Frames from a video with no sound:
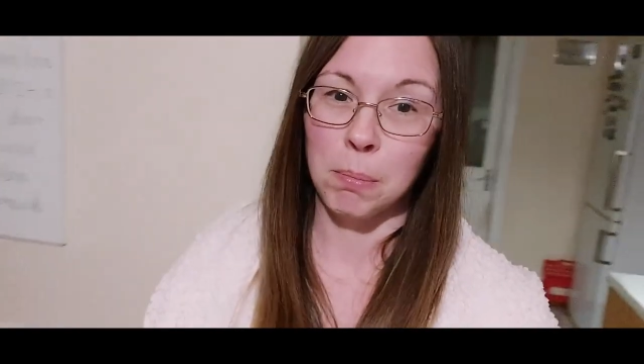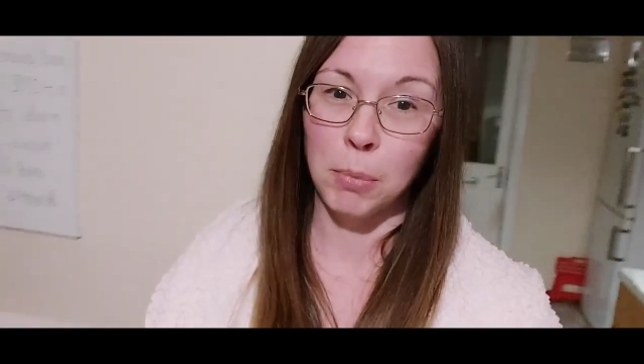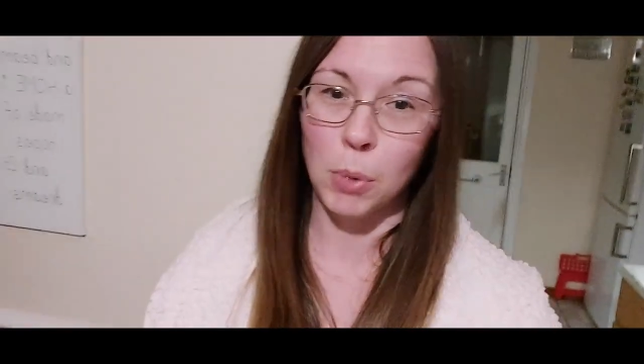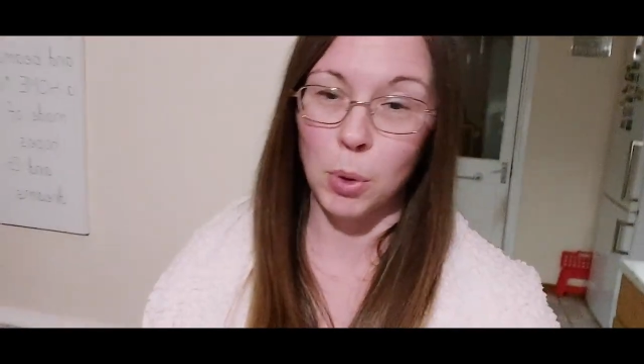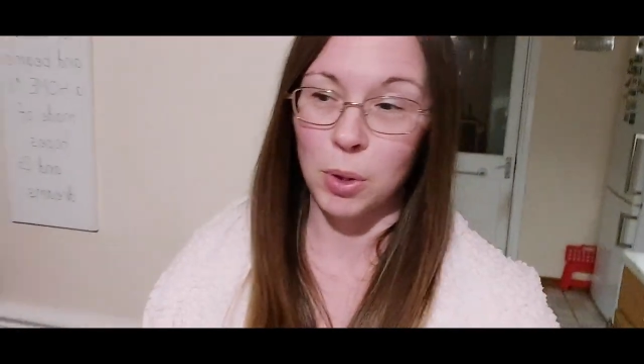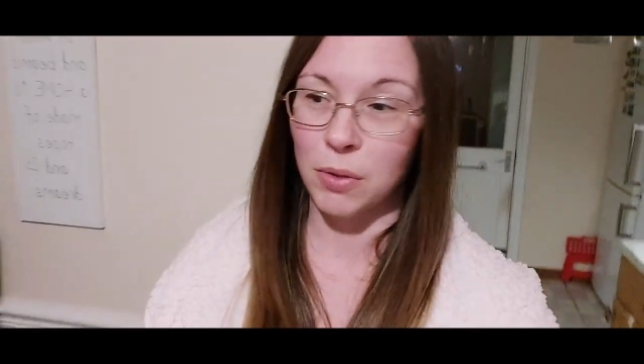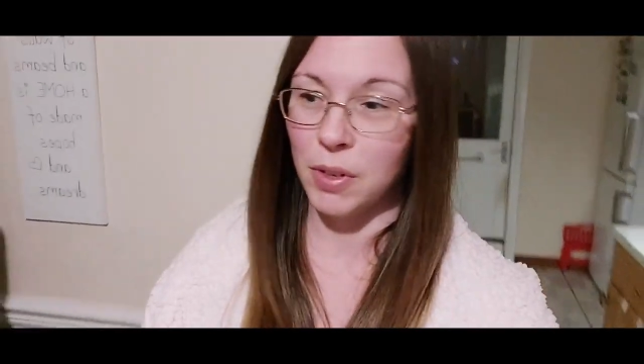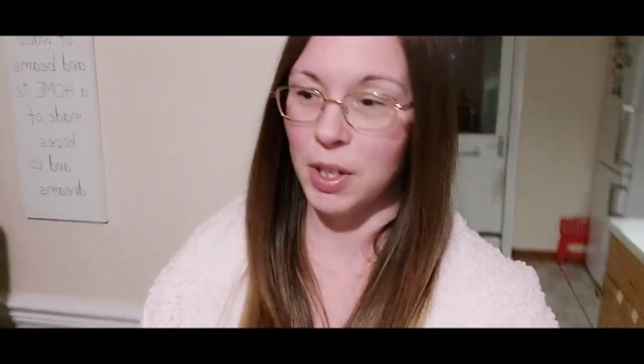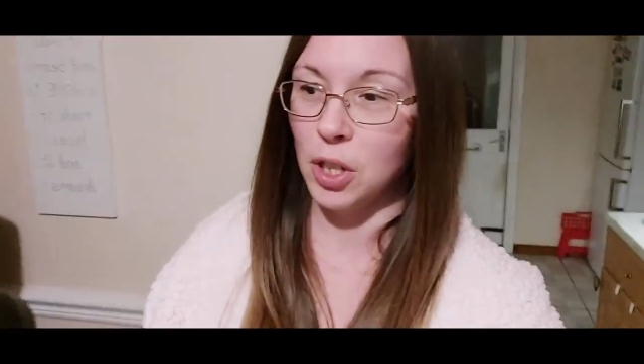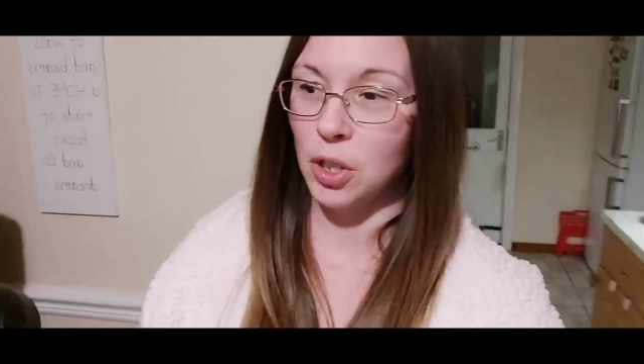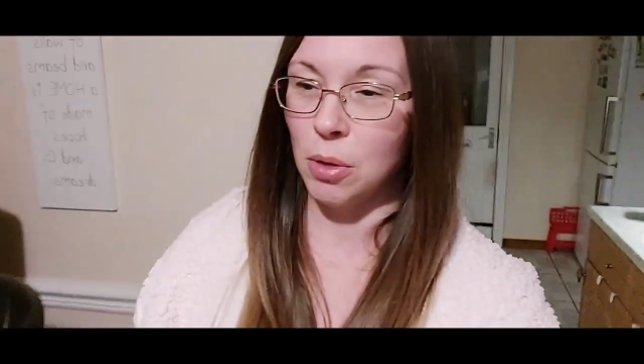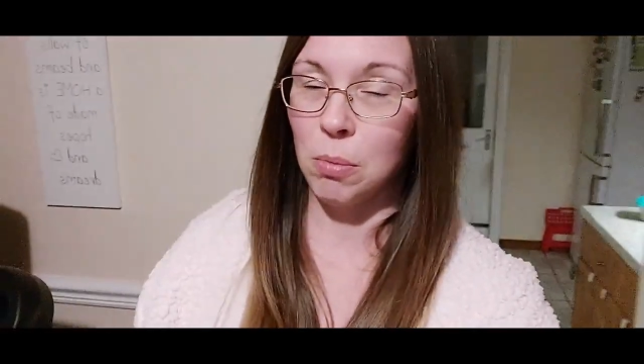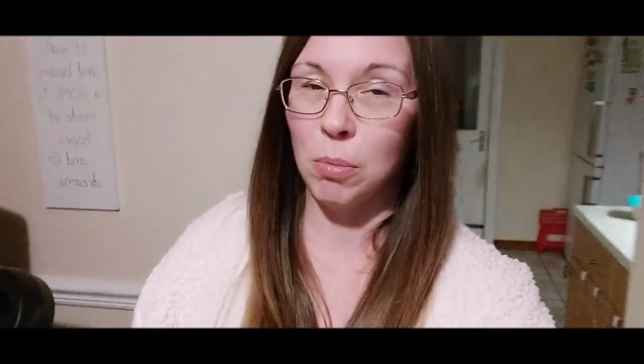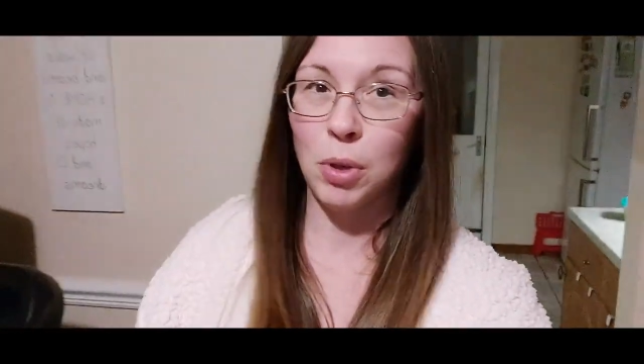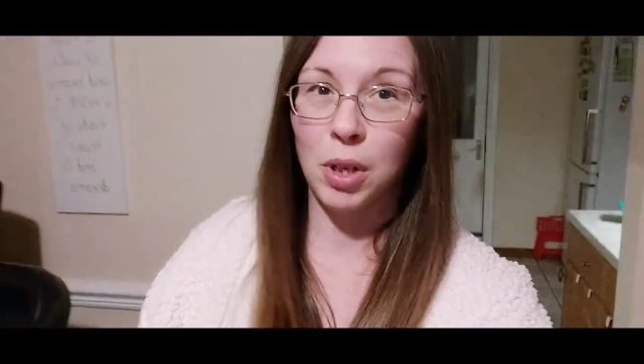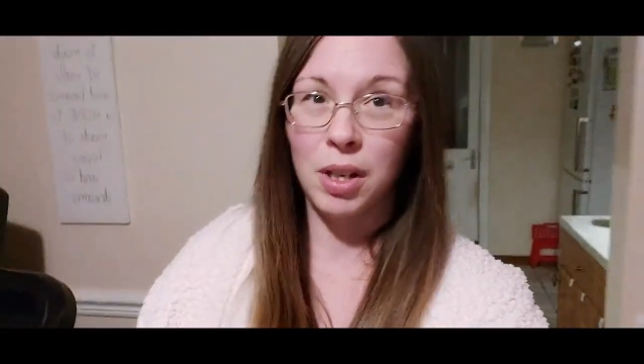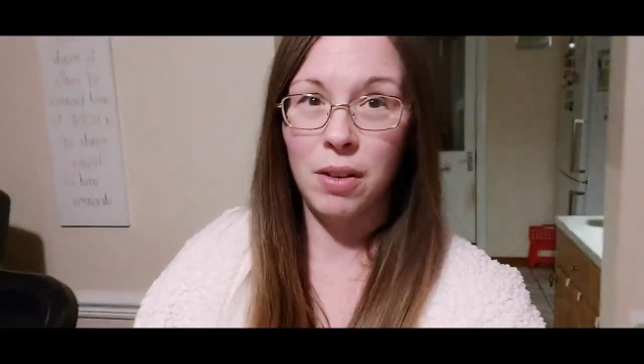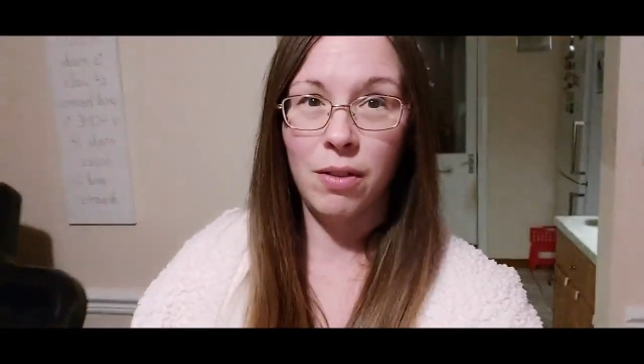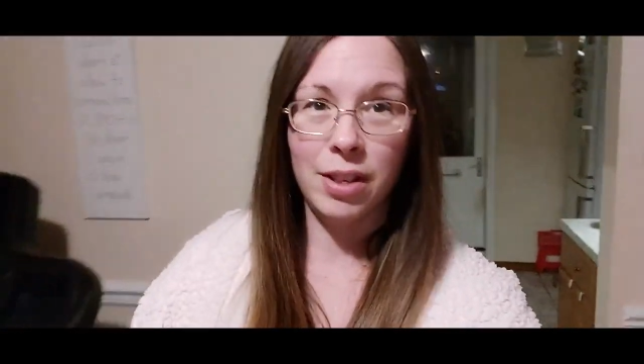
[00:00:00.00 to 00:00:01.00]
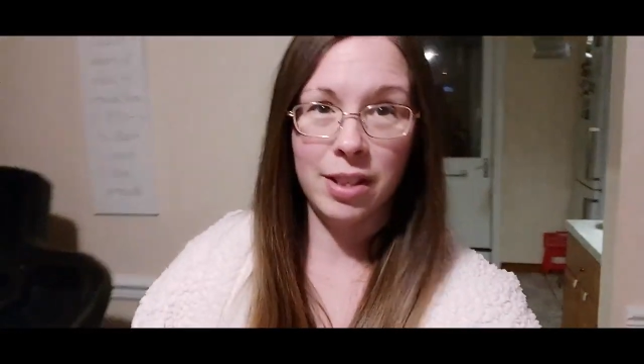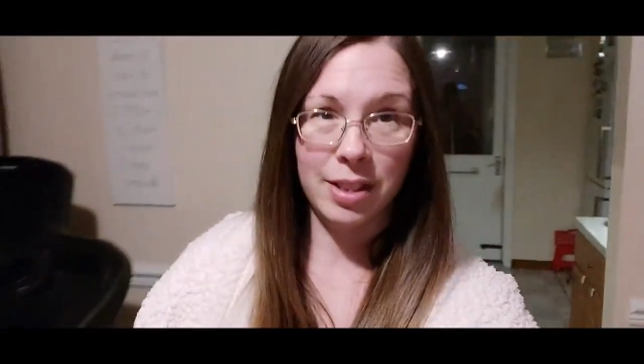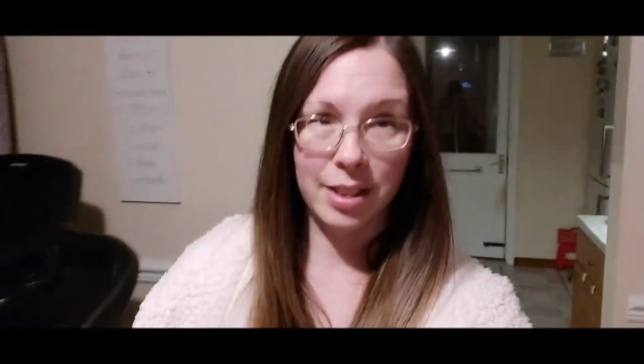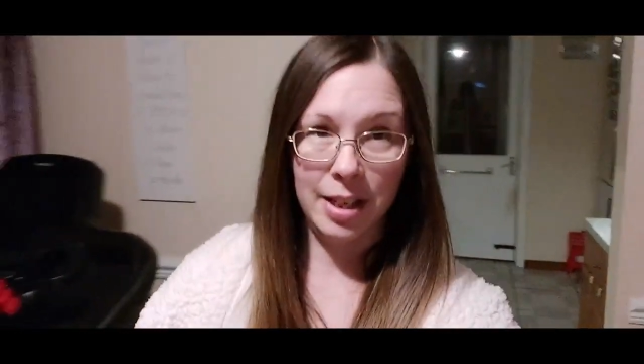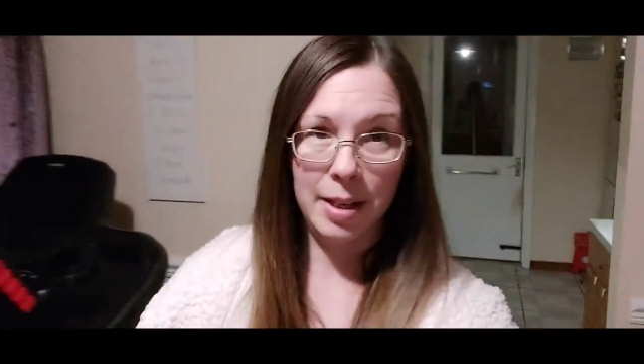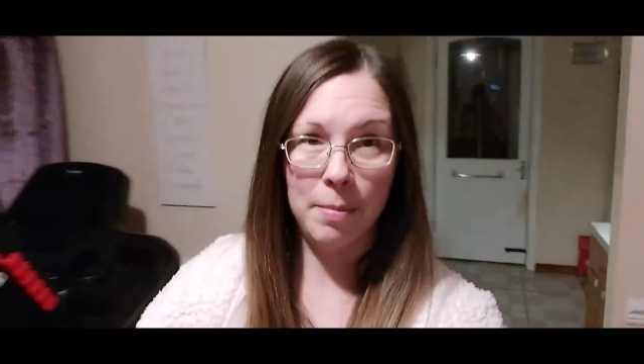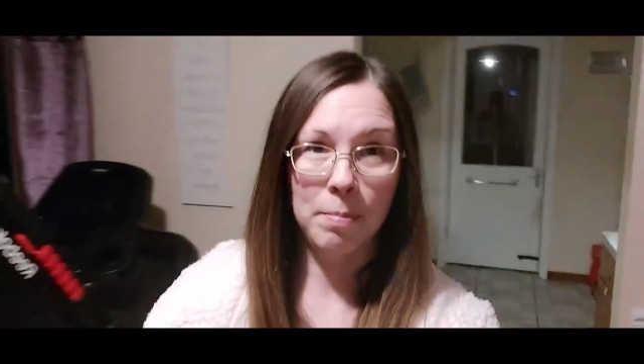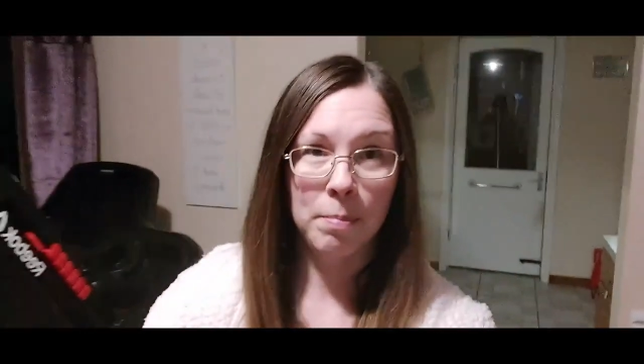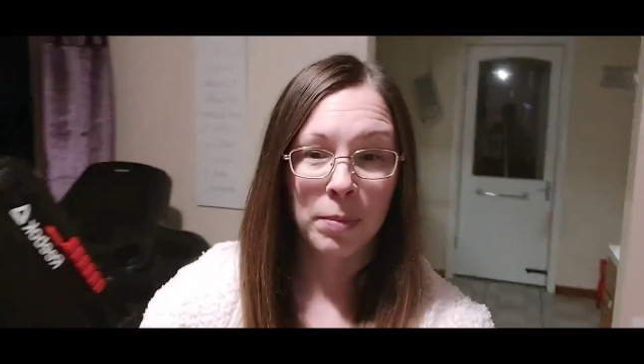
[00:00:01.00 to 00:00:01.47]
motivation
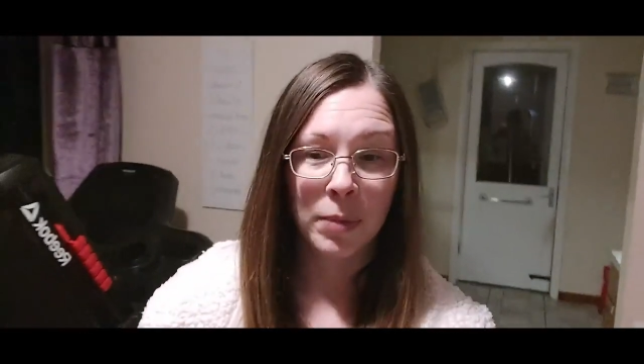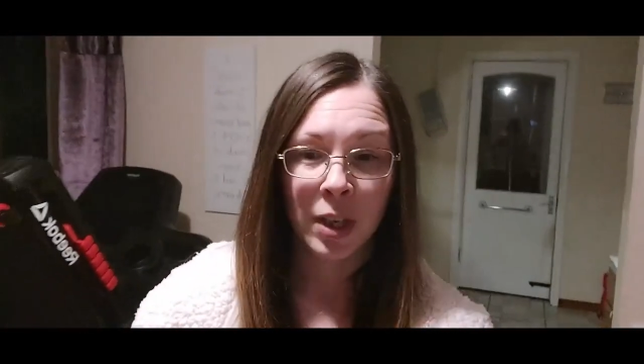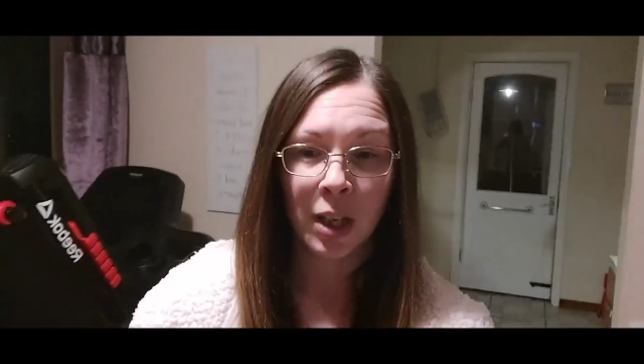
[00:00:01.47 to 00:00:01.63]
previously.